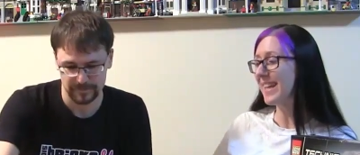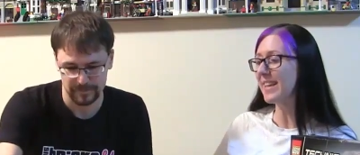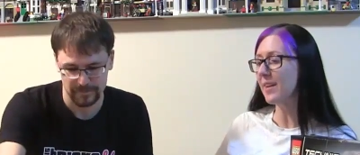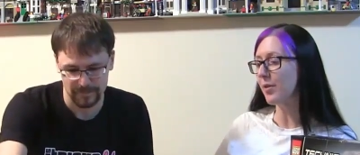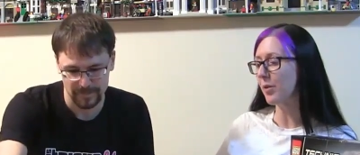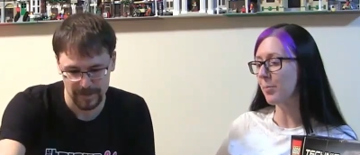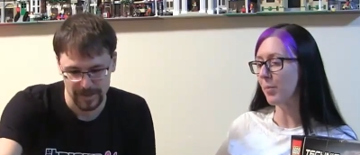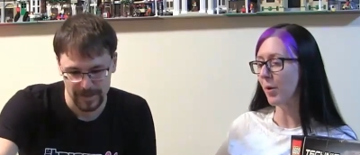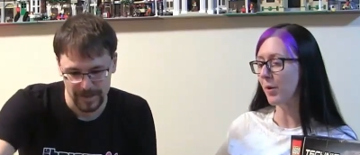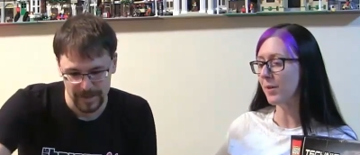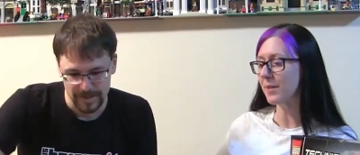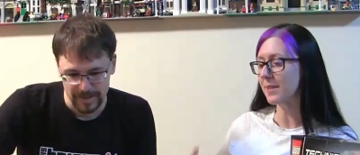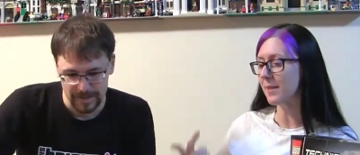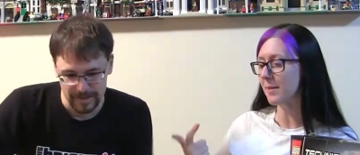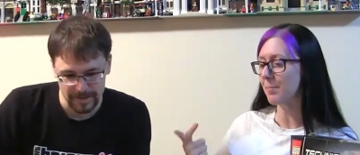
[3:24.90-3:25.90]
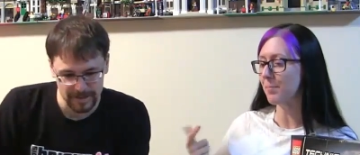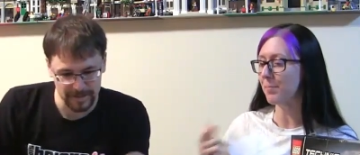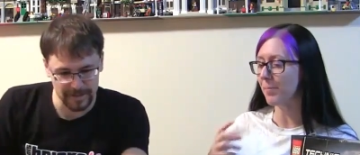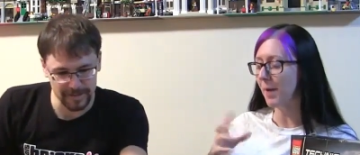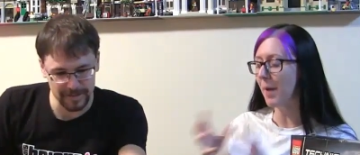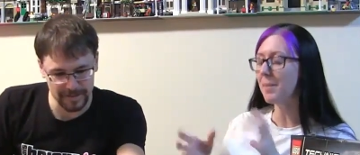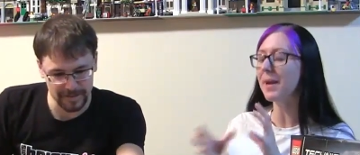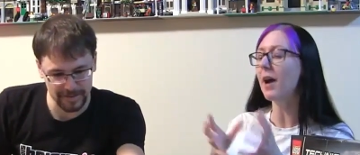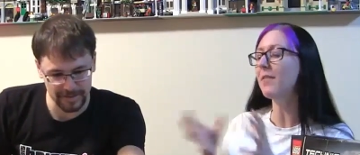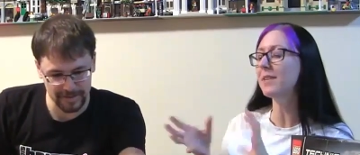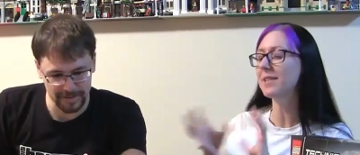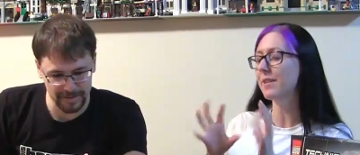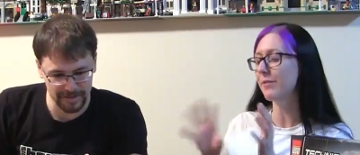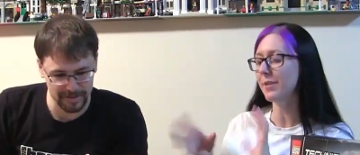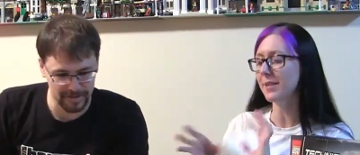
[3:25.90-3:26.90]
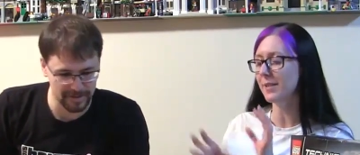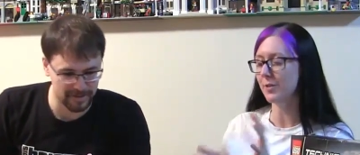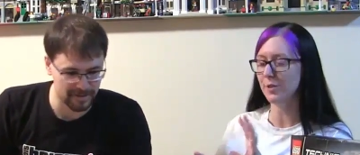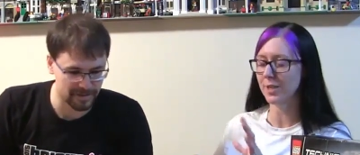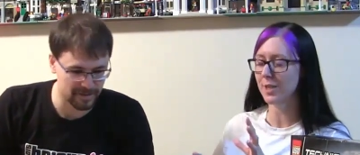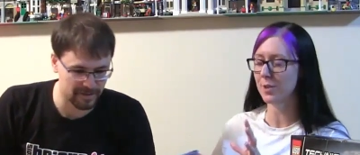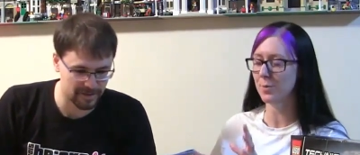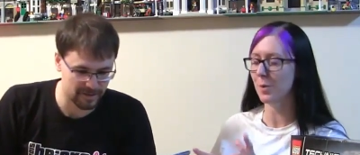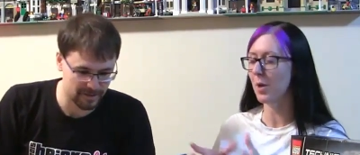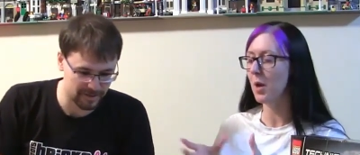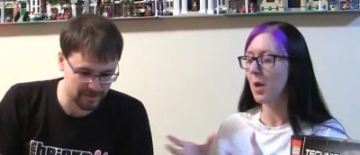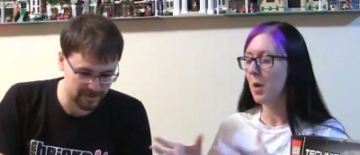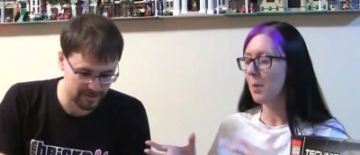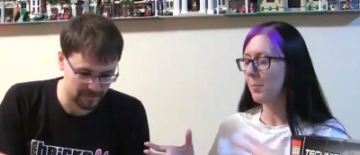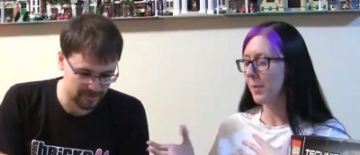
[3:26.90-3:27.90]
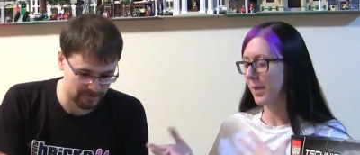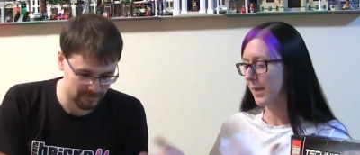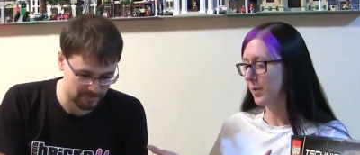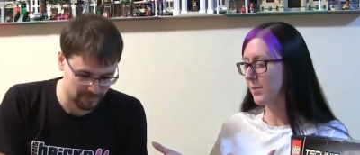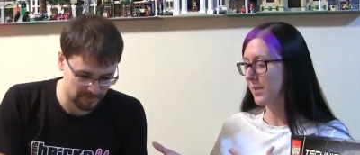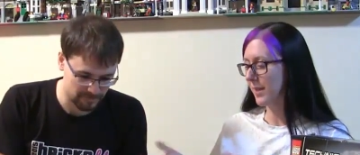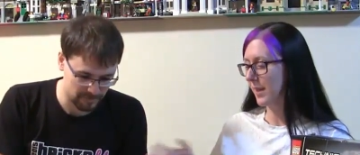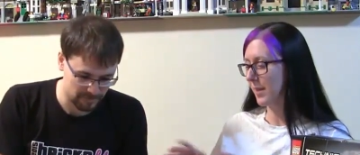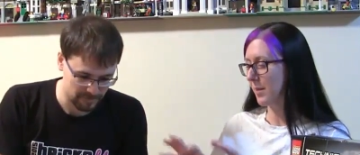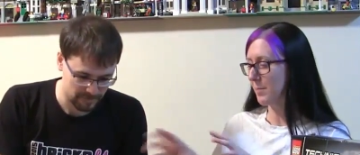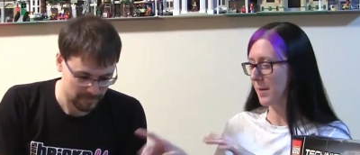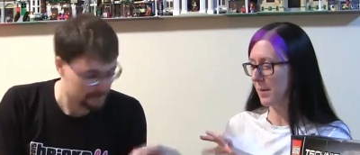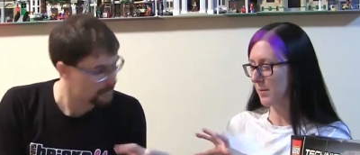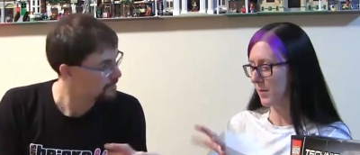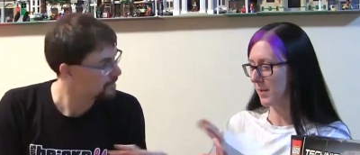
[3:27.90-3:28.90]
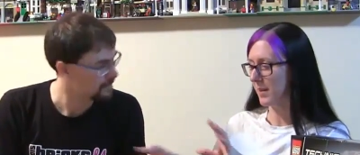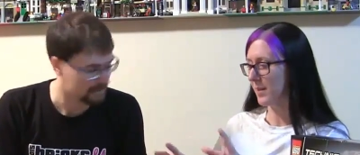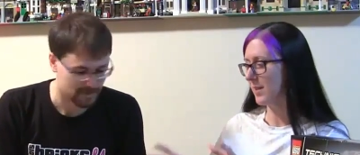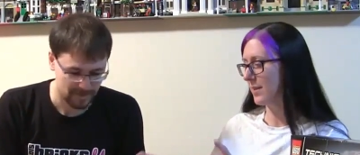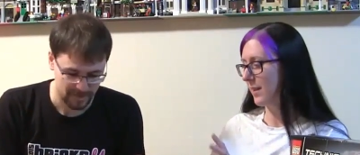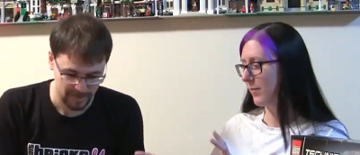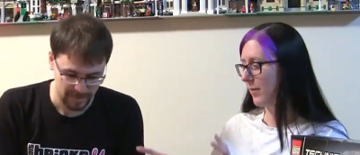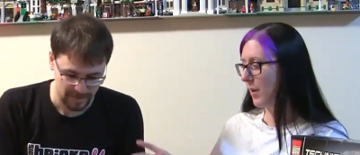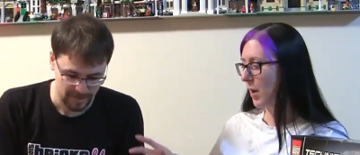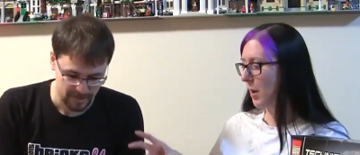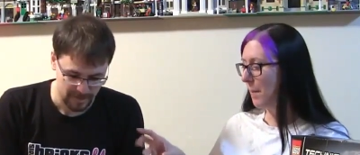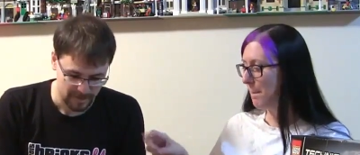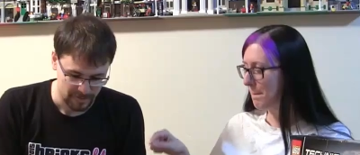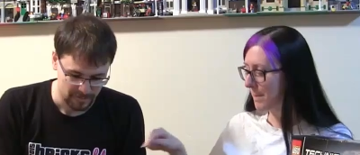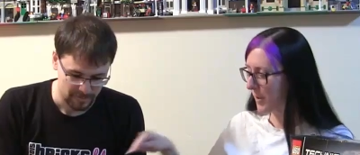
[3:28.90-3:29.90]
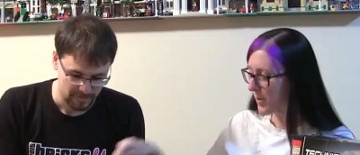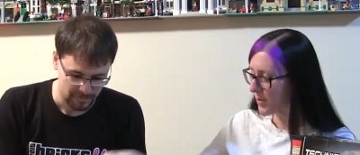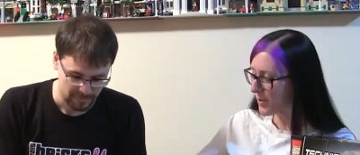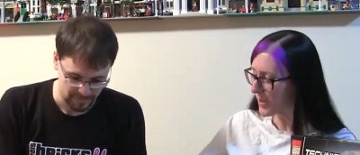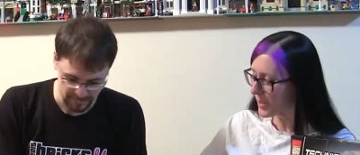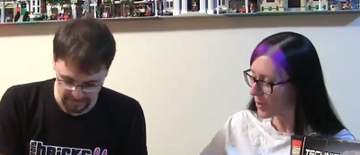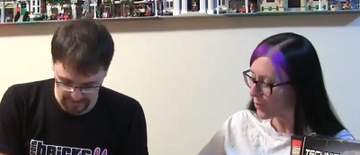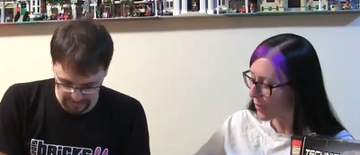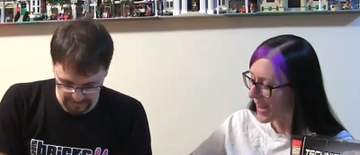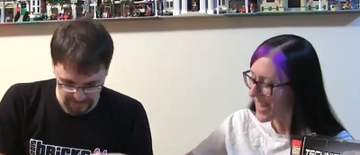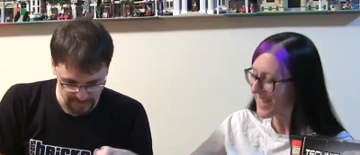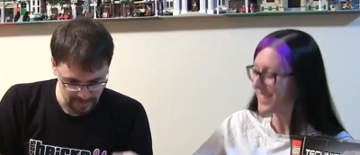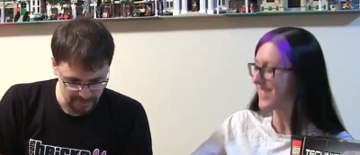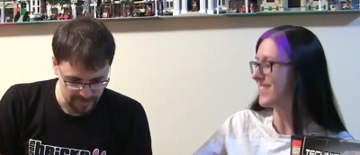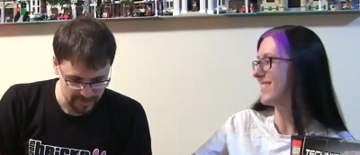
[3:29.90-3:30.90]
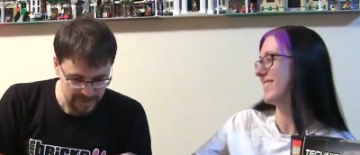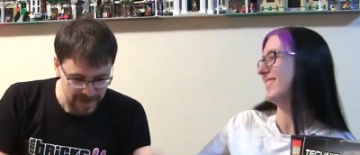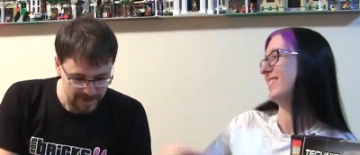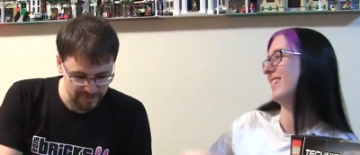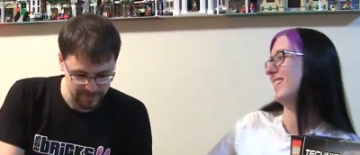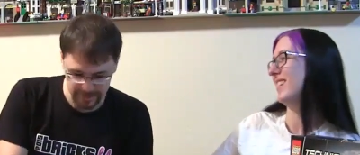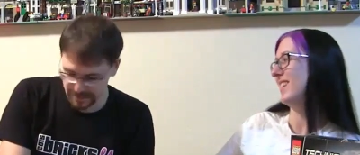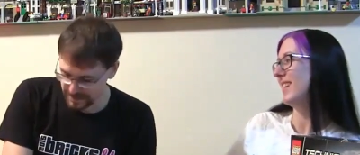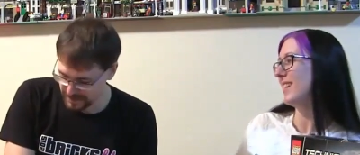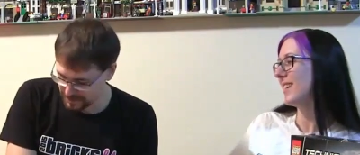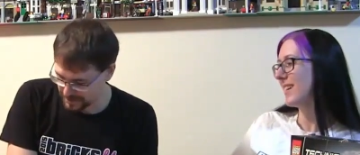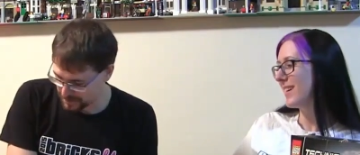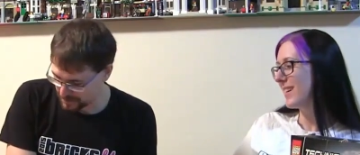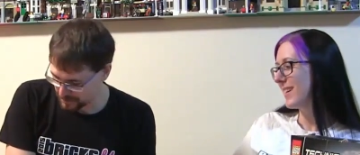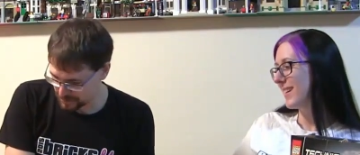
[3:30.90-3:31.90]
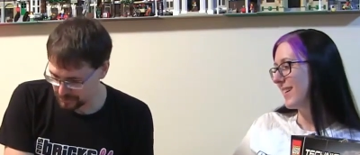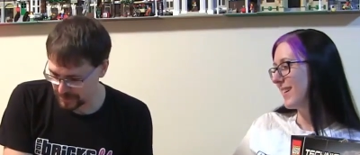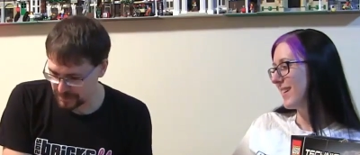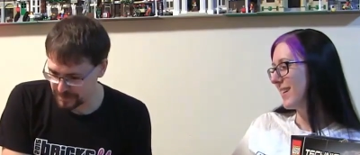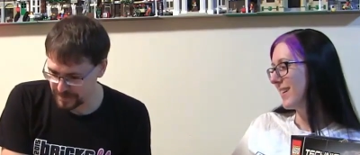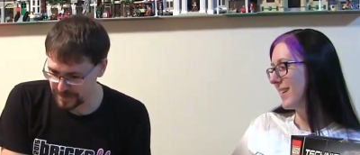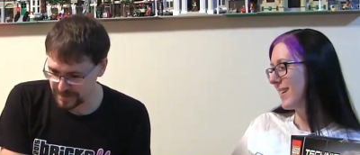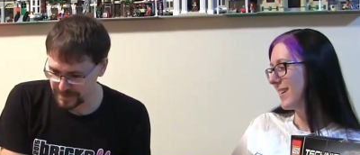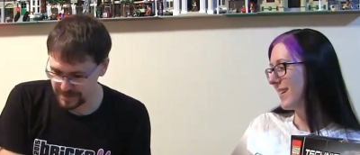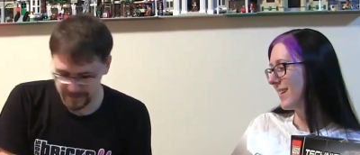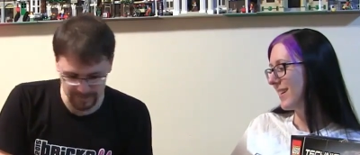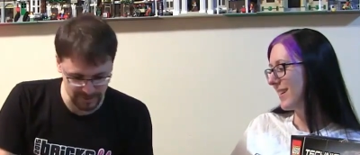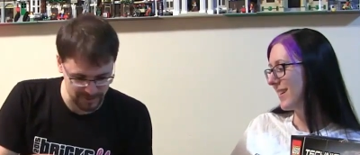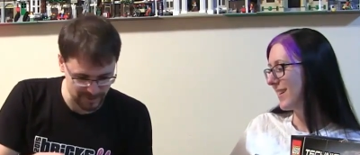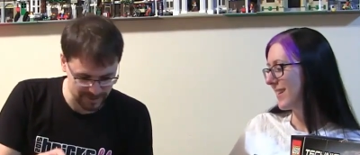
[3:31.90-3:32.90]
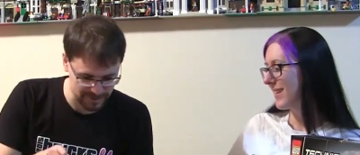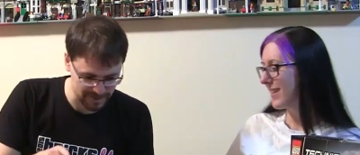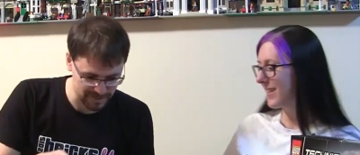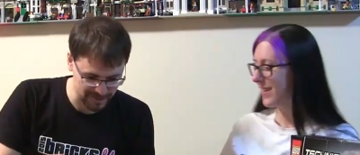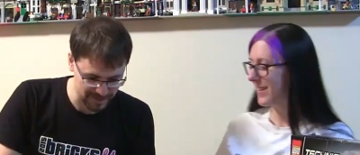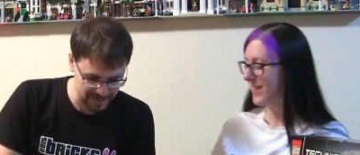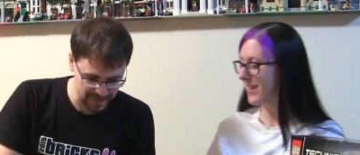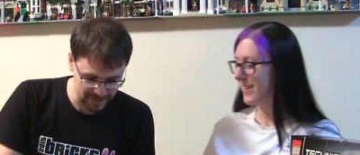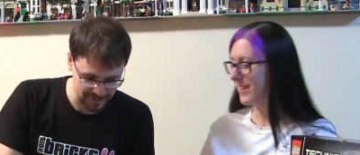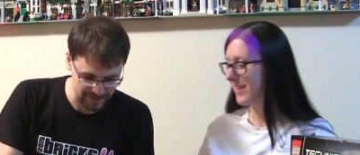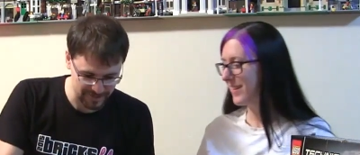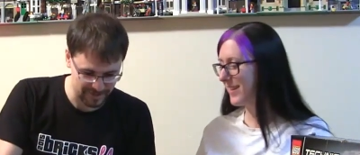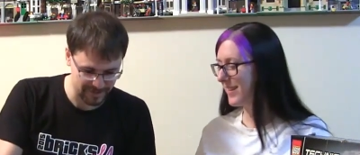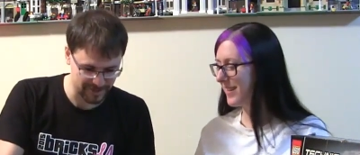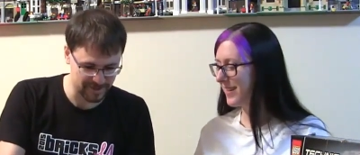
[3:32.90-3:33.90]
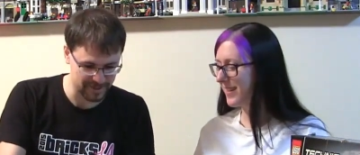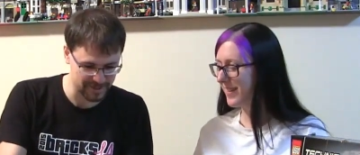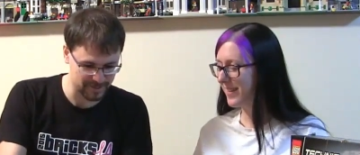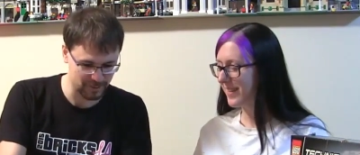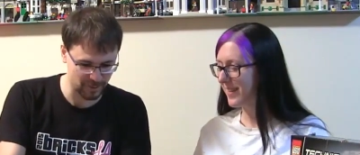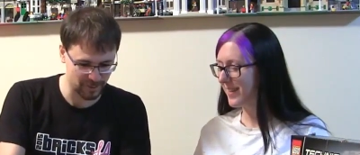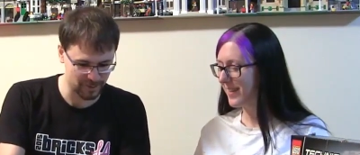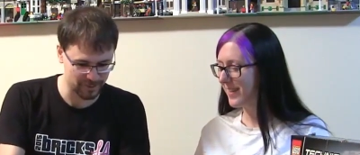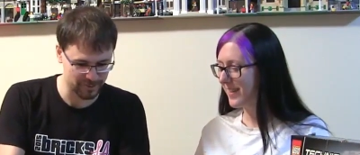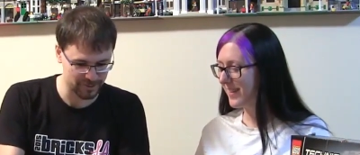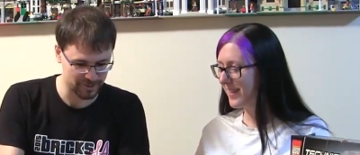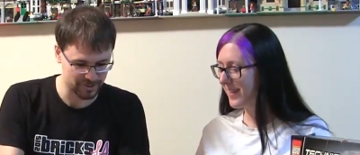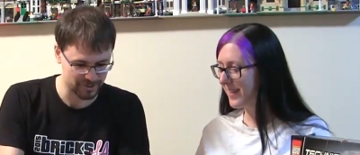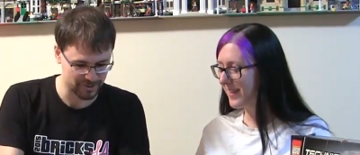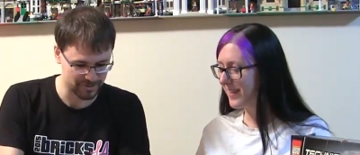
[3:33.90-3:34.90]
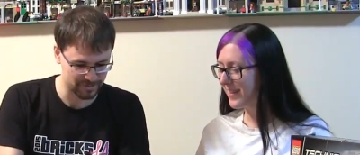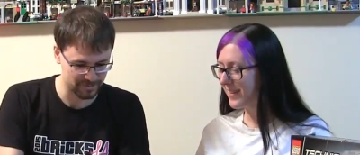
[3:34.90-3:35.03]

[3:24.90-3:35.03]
Speaker 1: in other parts. I mean, obviously everything's interchangeable. But like you said, like the beams and all that stuff, but also like treads.
Speaker 2: Yeah, there's like these really cool tread pieces, which you'll see a bit later, and then like these large,